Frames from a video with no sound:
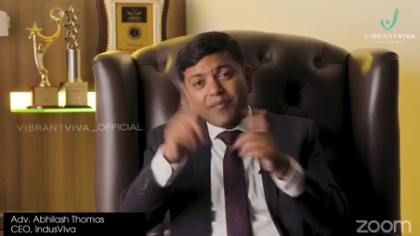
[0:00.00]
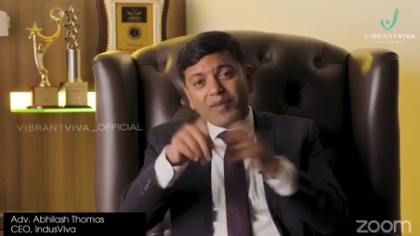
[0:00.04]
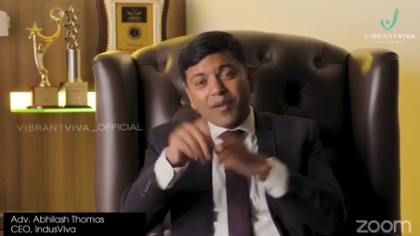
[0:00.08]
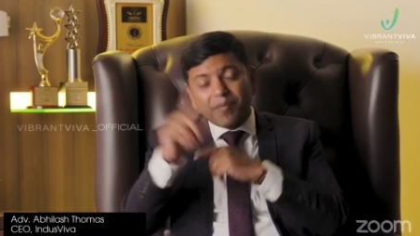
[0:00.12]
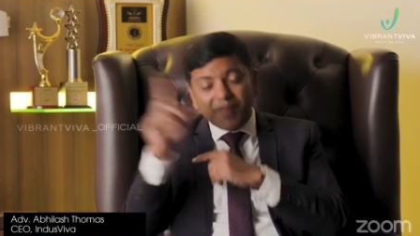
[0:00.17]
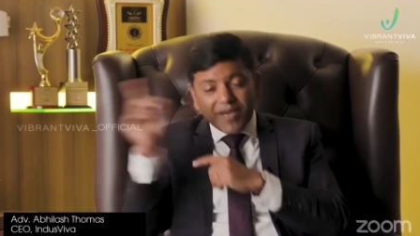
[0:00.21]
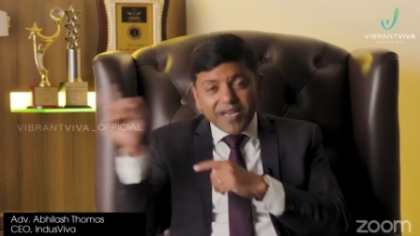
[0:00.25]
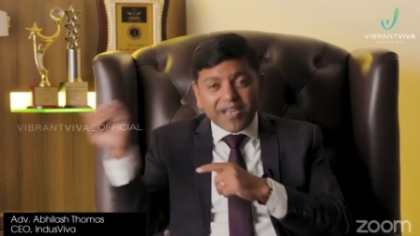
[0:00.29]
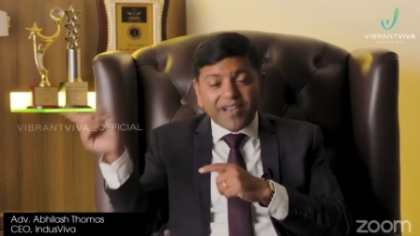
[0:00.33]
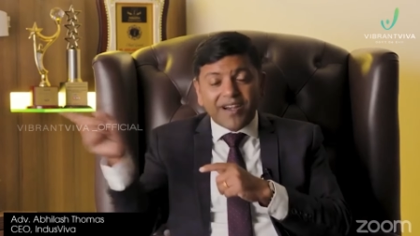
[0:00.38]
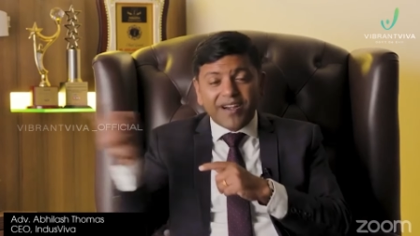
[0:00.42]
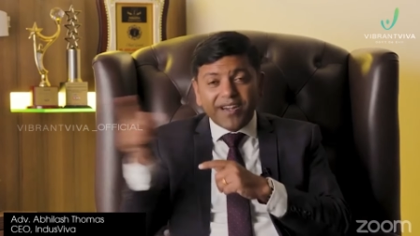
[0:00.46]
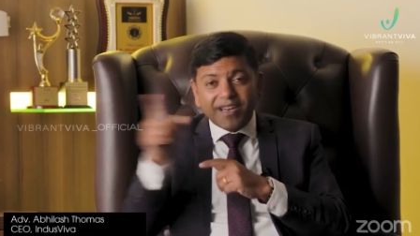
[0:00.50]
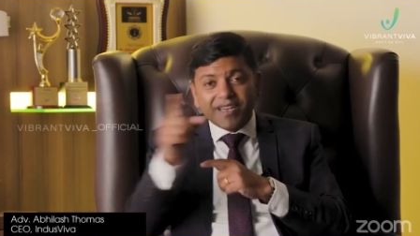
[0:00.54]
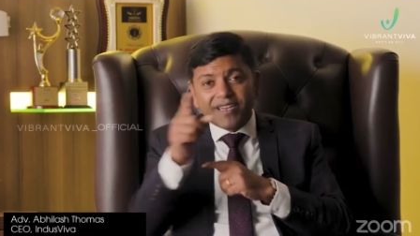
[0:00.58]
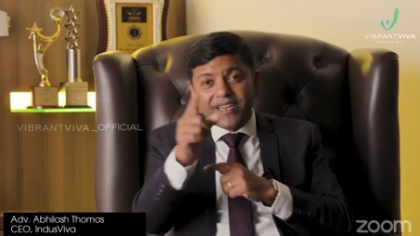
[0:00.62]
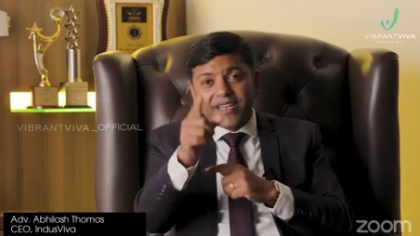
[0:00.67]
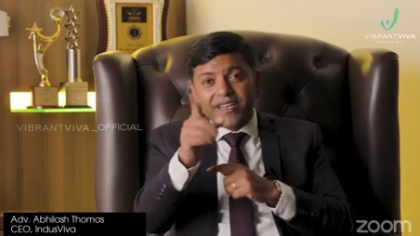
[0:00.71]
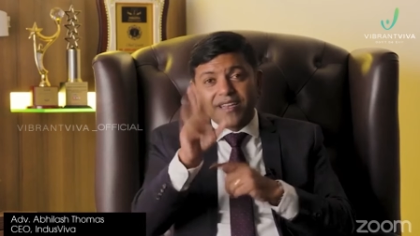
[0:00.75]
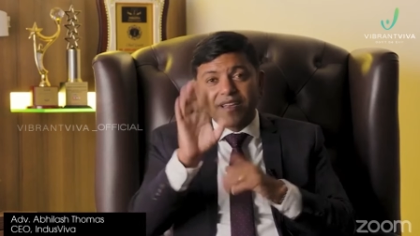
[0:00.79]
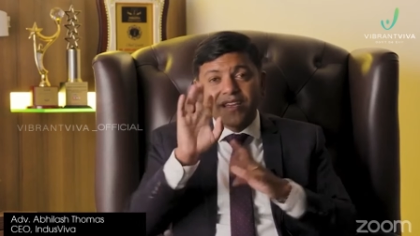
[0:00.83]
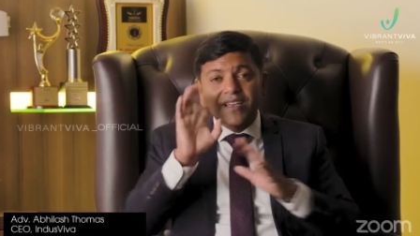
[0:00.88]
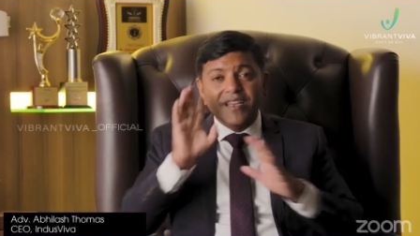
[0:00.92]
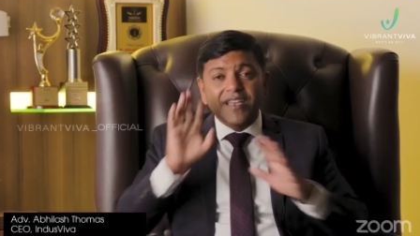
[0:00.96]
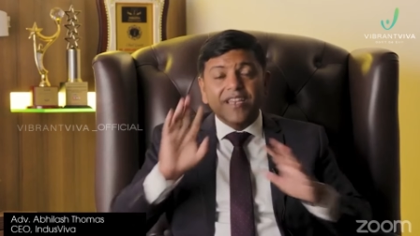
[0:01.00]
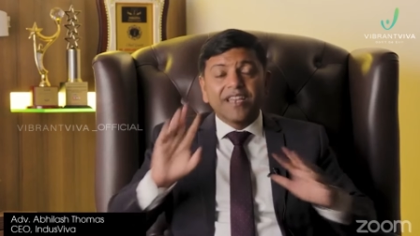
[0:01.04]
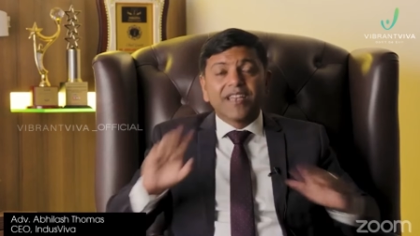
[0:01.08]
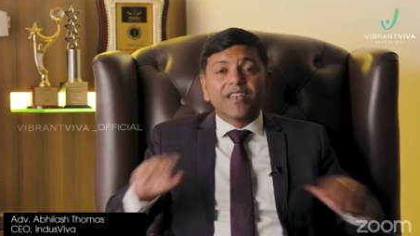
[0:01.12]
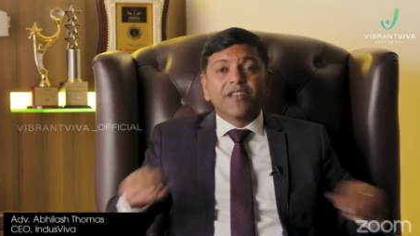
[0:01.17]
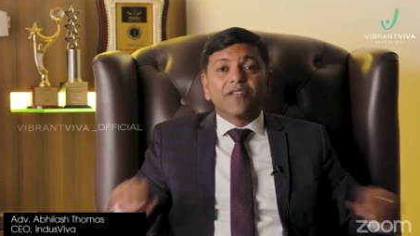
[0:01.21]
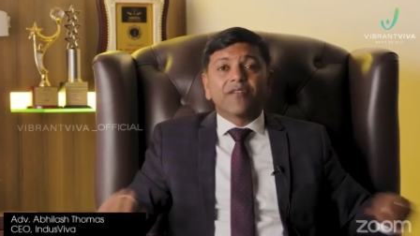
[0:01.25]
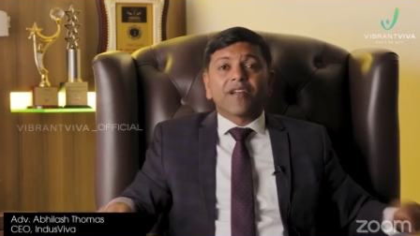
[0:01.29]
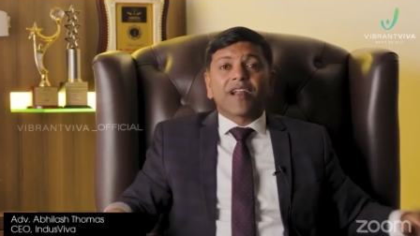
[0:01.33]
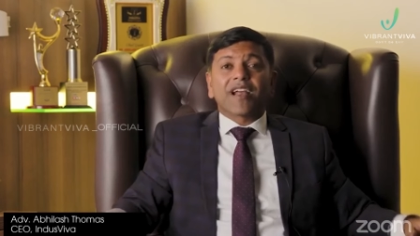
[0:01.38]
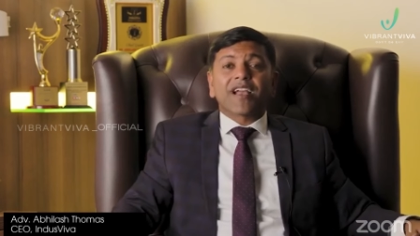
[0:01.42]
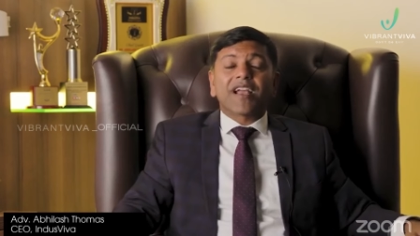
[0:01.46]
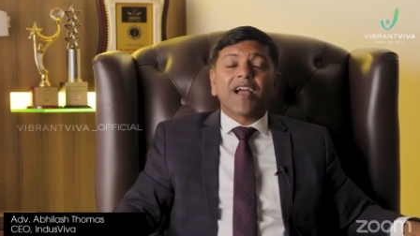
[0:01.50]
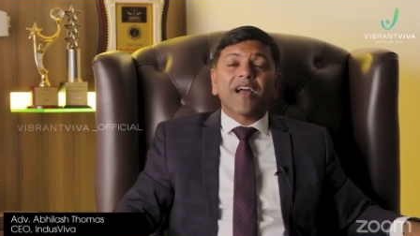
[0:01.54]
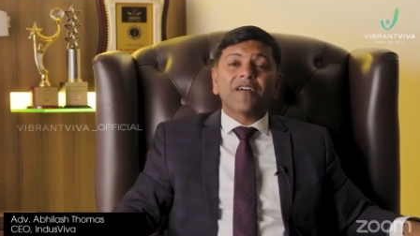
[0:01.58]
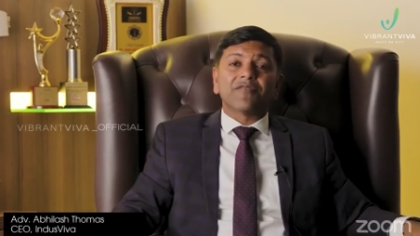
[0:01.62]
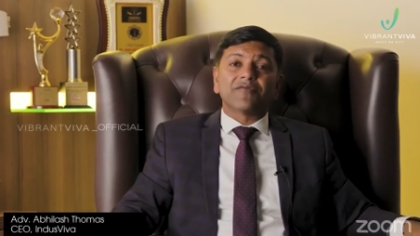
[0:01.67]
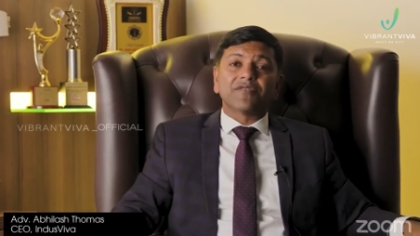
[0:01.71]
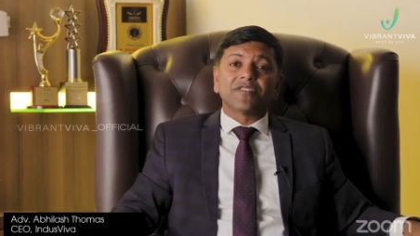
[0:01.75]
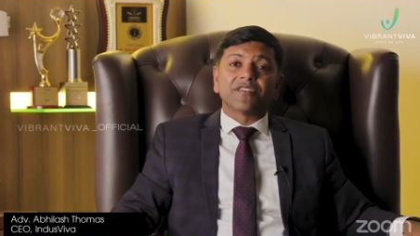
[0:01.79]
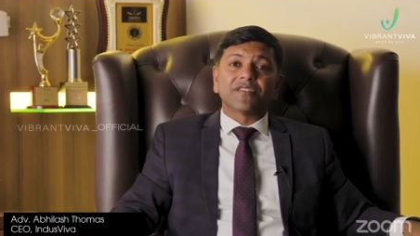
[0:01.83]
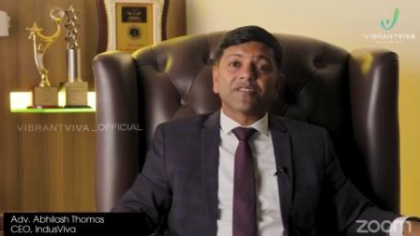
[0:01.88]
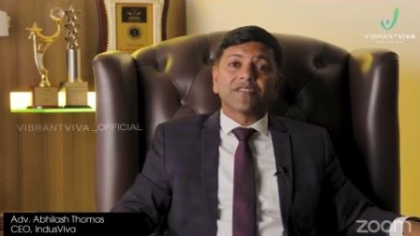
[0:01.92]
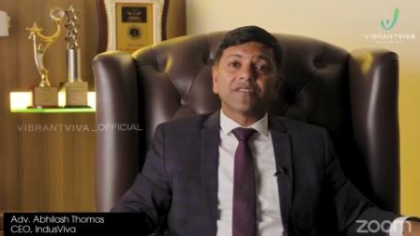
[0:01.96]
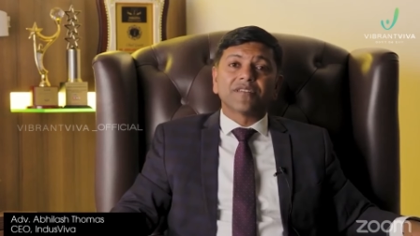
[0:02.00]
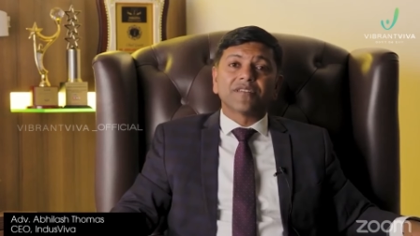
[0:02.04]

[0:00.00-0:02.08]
may be crediting in your account.